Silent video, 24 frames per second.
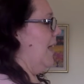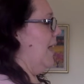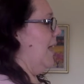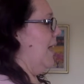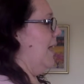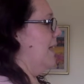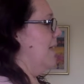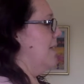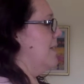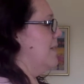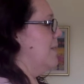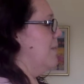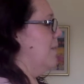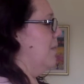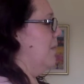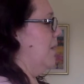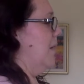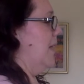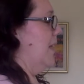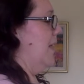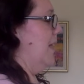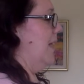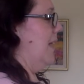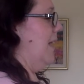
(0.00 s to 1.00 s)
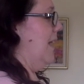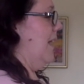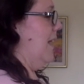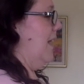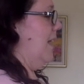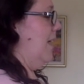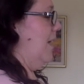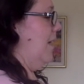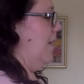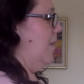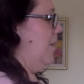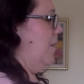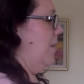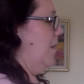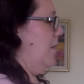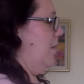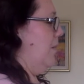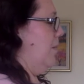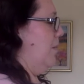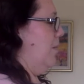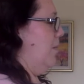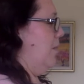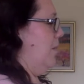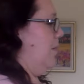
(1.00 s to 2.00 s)
is my name
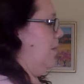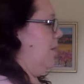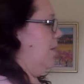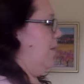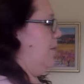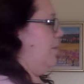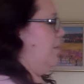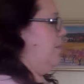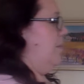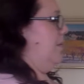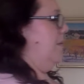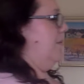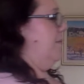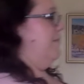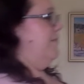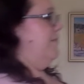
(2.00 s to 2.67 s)
Bob?